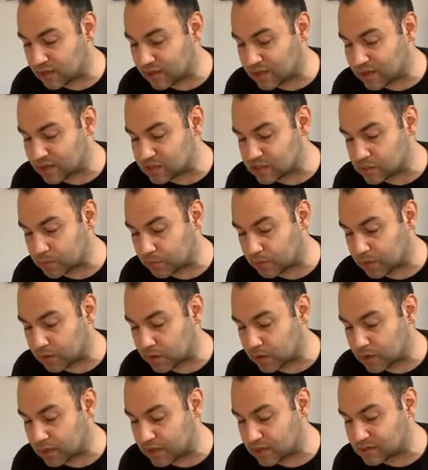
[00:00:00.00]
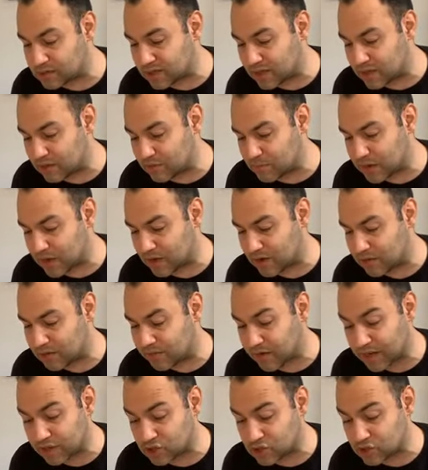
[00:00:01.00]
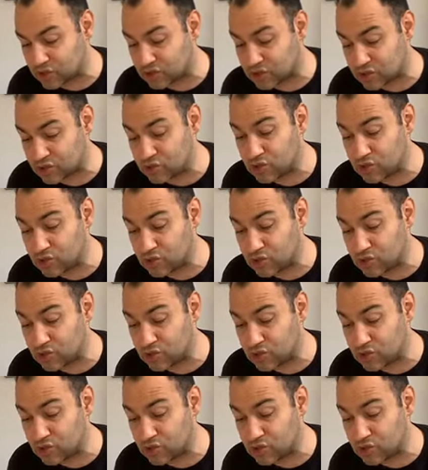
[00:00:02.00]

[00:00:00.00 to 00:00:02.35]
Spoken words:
their suppliers and manufacturers,